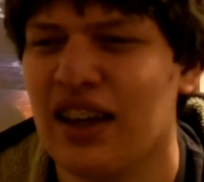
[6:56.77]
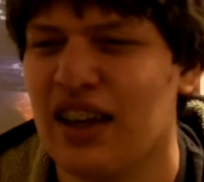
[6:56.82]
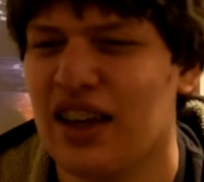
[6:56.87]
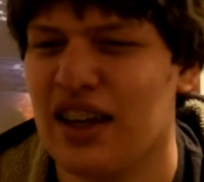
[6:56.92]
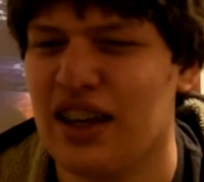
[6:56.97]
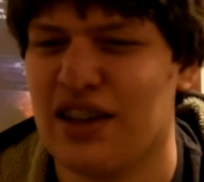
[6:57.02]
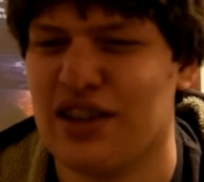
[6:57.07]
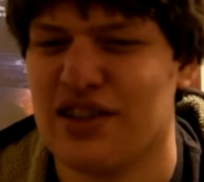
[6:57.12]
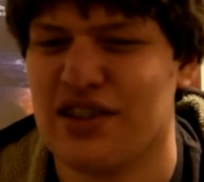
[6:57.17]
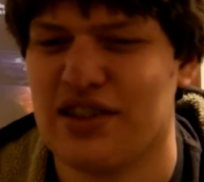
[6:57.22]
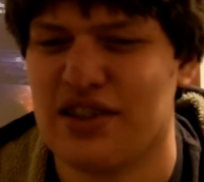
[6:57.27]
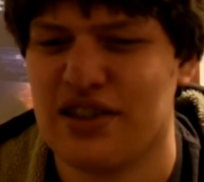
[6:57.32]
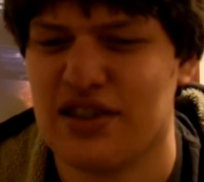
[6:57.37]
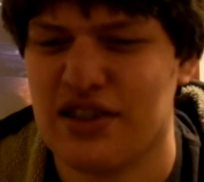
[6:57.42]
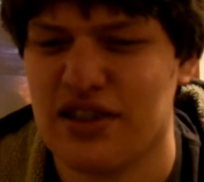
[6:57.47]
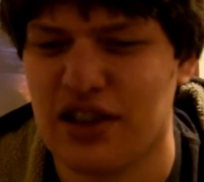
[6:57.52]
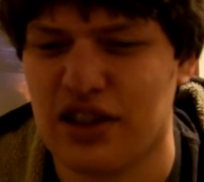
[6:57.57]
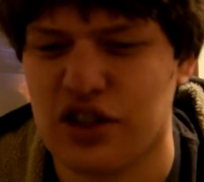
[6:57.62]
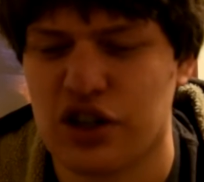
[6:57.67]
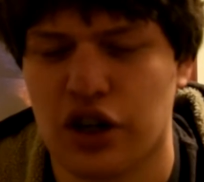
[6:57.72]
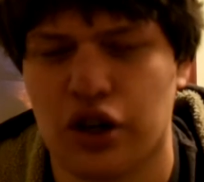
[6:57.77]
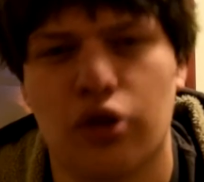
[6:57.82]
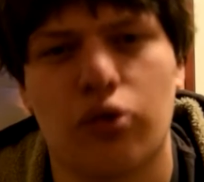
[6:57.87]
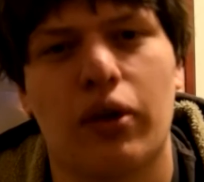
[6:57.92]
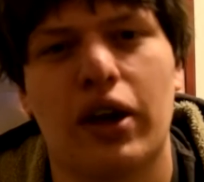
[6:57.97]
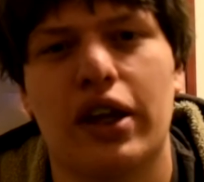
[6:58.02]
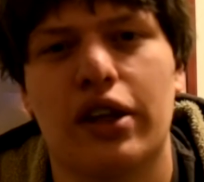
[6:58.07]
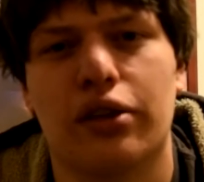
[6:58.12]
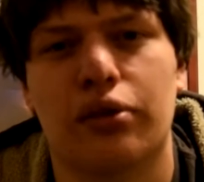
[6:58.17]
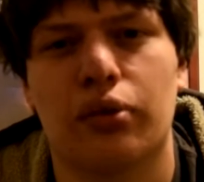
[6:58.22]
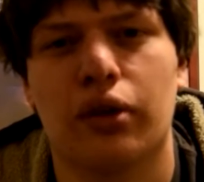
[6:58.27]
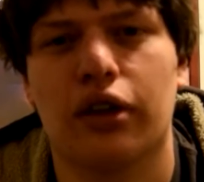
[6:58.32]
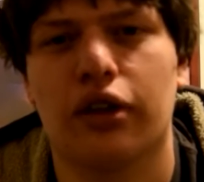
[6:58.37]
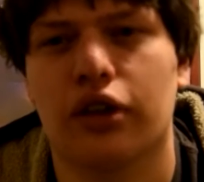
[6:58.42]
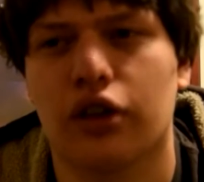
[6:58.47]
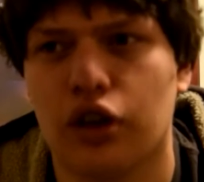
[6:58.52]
it is such a great thriller.